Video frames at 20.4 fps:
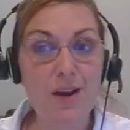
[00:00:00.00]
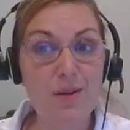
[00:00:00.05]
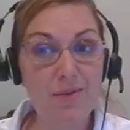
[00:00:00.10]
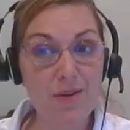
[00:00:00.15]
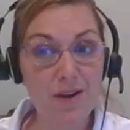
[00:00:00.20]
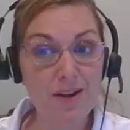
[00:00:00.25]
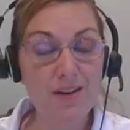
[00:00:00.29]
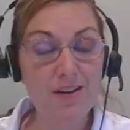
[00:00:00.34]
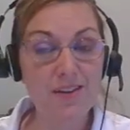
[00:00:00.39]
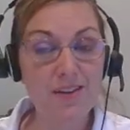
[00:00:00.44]
I
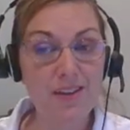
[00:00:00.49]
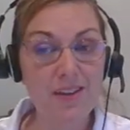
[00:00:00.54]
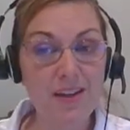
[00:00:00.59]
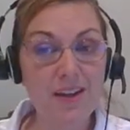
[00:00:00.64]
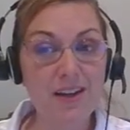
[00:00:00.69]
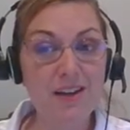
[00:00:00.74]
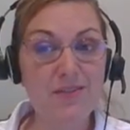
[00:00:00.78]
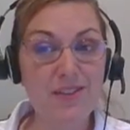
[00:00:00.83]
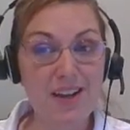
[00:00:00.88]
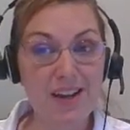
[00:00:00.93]
want you to think
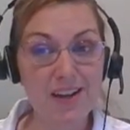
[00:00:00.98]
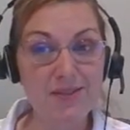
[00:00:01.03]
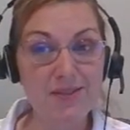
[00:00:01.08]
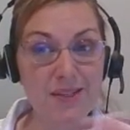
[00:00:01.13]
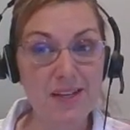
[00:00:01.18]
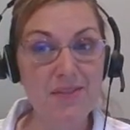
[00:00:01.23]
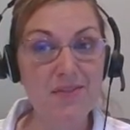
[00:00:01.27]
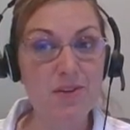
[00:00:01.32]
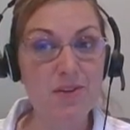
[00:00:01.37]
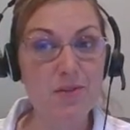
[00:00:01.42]
of negative
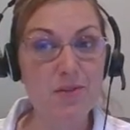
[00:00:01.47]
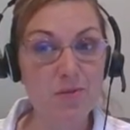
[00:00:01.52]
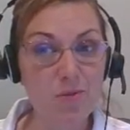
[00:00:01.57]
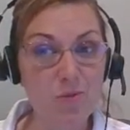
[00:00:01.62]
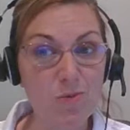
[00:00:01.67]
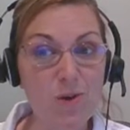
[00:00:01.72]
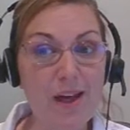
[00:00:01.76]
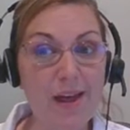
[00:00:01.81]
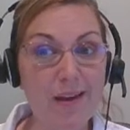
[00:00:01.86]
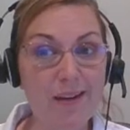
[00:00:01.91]
7 over
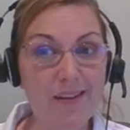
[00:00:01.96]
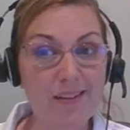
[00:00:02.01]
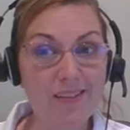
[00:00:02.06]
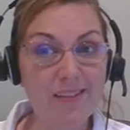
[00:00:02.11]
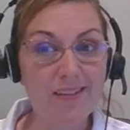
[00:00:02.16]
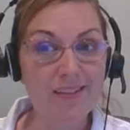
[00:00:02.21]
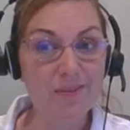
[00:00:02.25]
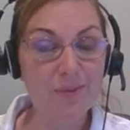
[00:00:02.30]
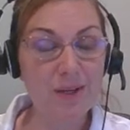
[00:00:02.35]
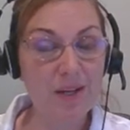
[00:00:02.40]
1.
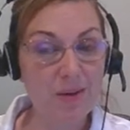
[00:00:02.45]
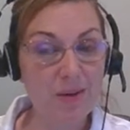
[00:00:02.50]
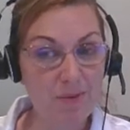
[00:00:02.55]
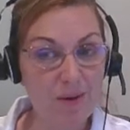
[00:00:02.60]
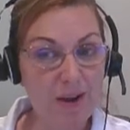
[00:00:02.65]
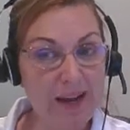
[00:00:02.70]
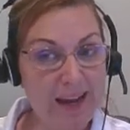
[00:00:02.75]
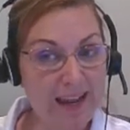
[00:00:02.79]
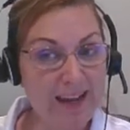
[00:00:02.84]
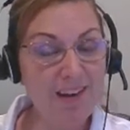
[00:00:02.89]
We can
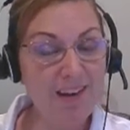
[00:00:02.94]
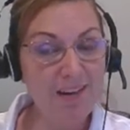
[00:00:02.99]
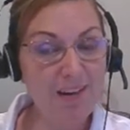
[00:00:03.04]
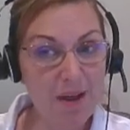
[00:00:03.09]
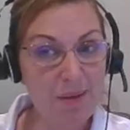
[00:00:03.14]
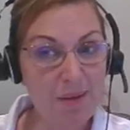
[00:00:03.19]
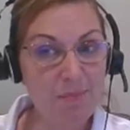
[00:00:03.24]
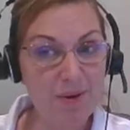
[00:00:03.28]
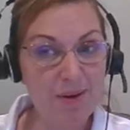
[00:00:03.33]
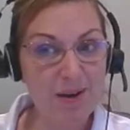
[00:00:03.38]
write any
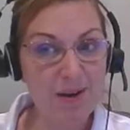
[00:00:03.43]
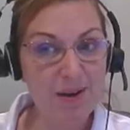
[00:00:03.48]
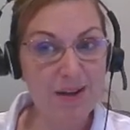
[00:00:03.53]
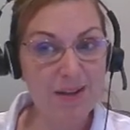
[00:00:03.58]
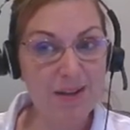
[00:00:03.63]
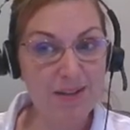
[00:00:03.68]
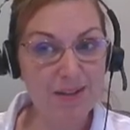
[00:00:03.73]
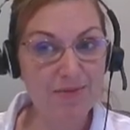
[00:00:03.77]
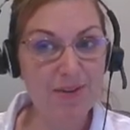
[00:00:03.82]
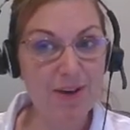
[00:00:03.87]
number as a
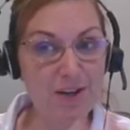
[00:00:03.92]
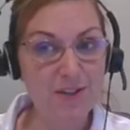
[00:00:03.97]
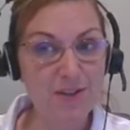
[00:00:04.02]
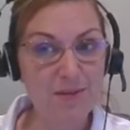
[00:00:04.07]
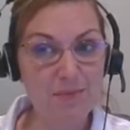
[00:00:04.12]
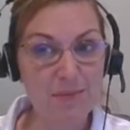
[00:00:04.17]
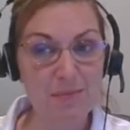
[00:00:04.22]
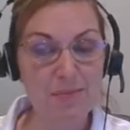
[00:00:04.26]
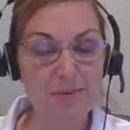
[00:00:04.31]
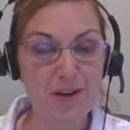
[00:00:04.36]
fraction
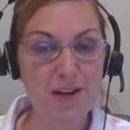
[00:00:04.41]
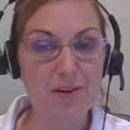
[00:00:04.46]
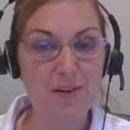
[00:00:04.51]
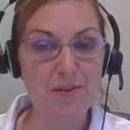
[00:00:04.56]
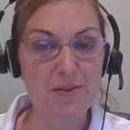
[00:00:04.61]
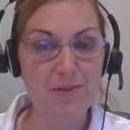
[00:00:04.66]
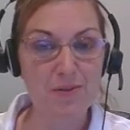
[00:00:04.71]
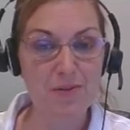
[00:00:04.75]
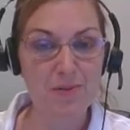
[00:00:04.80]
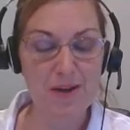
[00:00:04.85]
by putting it
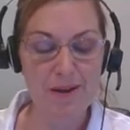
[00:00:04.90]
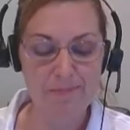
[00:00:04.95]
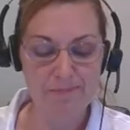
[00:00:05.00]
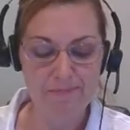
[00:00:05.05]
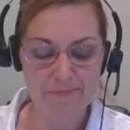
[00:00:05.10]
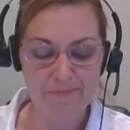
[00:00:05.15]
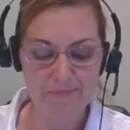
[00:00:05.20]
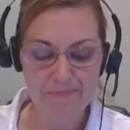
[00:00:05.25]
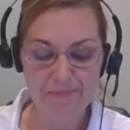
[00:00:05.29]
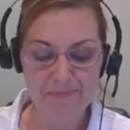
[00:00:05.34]
over 1.
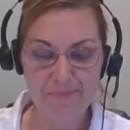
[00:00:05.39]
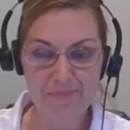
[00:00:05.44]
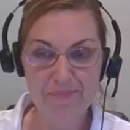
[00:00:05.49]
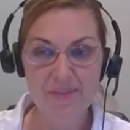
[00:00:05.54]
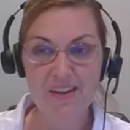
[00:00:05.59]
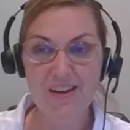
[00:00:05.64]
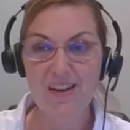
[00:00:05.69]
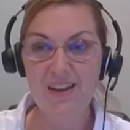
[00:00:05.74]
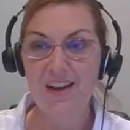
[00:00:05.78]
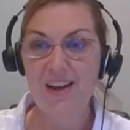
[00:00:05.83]

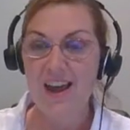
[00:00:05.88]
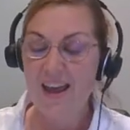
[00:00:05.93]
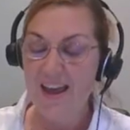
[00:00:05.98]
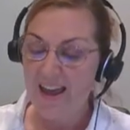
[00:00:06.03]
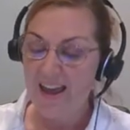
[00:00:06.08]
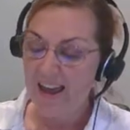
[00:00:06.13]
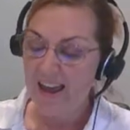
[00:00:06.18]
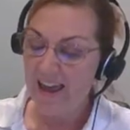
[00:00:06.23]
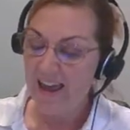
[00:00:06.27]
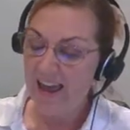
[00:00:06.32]

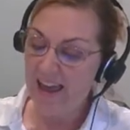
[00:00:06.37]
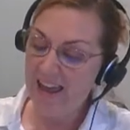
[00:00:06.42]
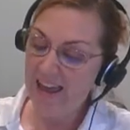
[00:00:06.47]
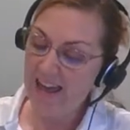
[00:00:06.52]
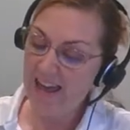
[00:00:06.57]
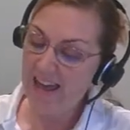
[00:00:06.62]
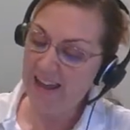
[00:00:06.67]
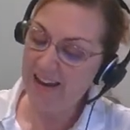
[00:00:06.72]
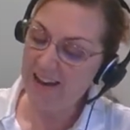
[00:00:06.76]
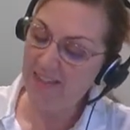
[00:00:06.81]

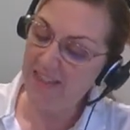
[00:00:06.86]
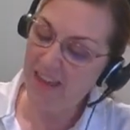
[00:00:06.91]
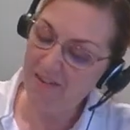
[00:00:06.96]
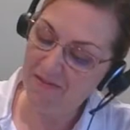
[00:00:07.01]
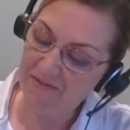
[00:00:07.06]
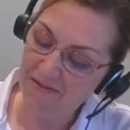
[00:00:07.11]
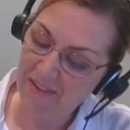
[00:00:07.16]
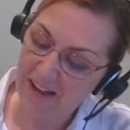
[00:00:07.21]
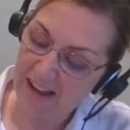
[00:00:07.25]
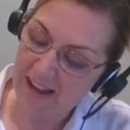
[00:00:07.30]
And then
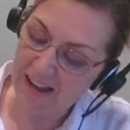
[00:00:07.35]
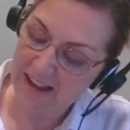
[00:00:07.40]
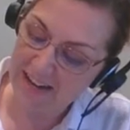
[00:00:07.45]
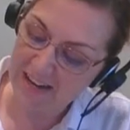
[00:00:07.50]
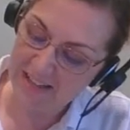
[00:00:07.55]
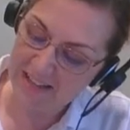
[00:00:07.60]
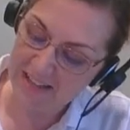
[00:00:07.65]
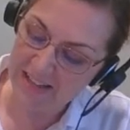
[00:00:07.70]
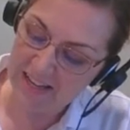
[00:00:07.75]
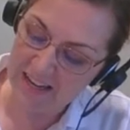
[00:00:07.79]

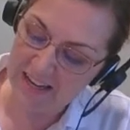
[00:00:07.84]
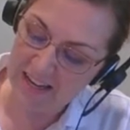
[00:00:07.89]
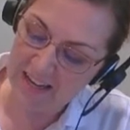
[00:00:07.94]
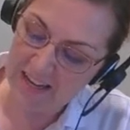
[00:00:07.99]
finally,